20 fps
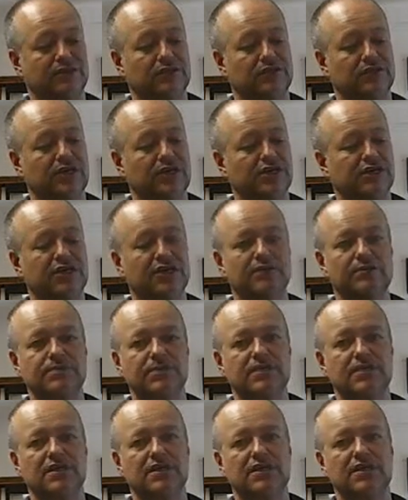it's going to
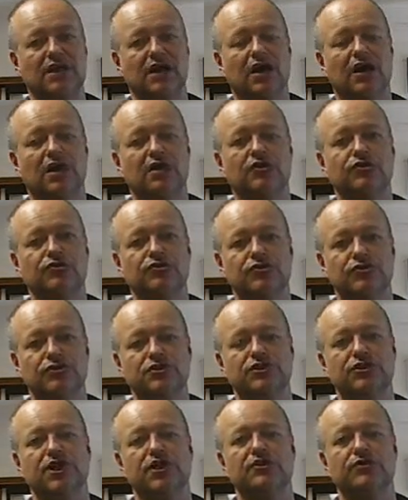be harder to
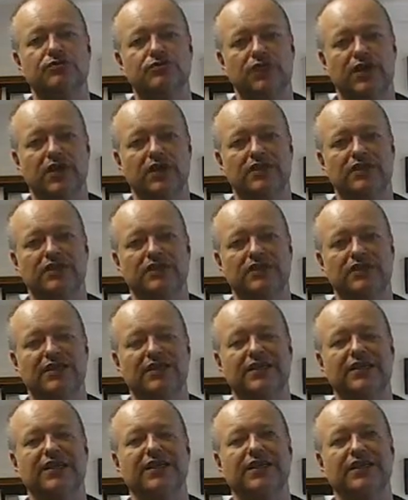generate
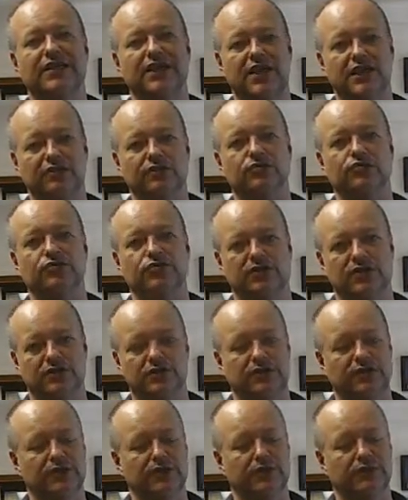kinetic energy,
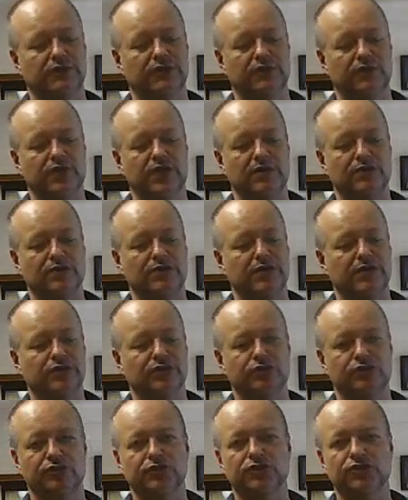okay, because
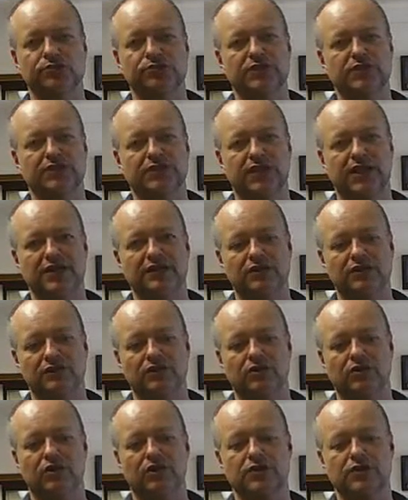there's just too much length, and the
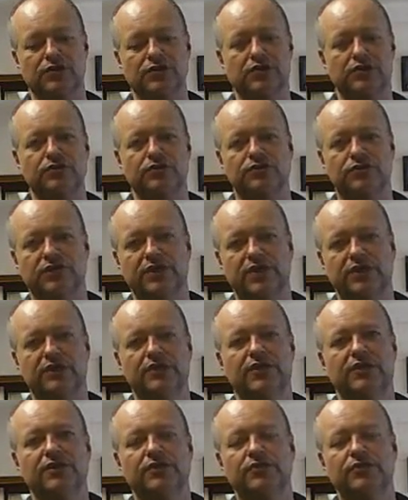dog,
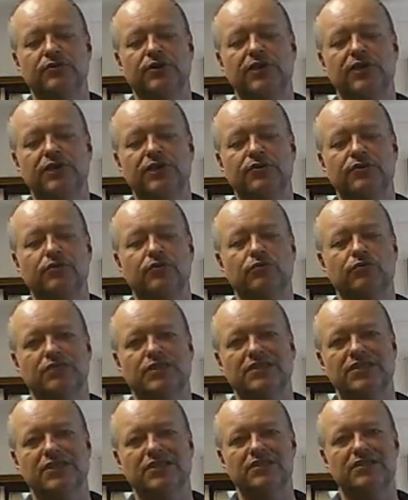you'll get into
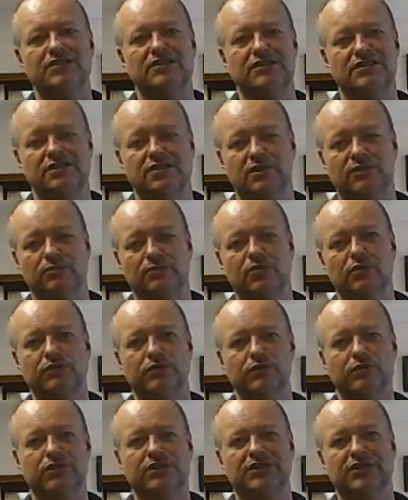more of
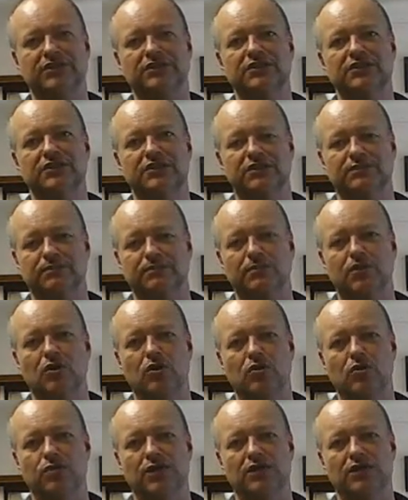a resistance
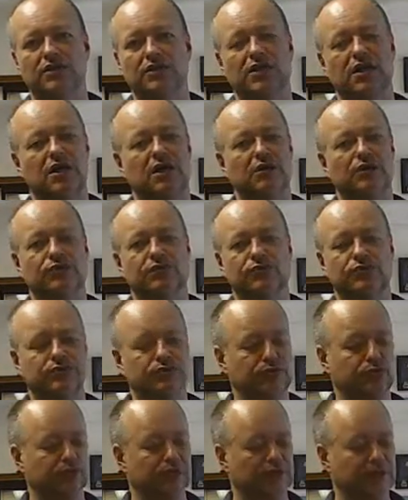mode, and it's harder
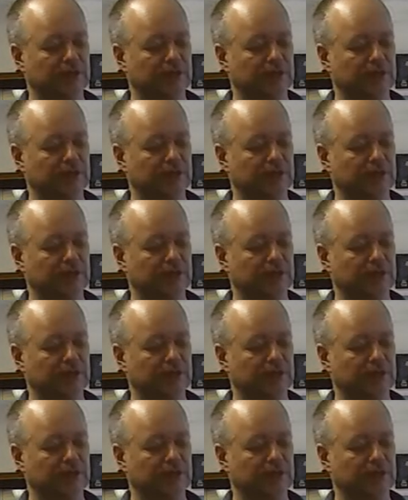to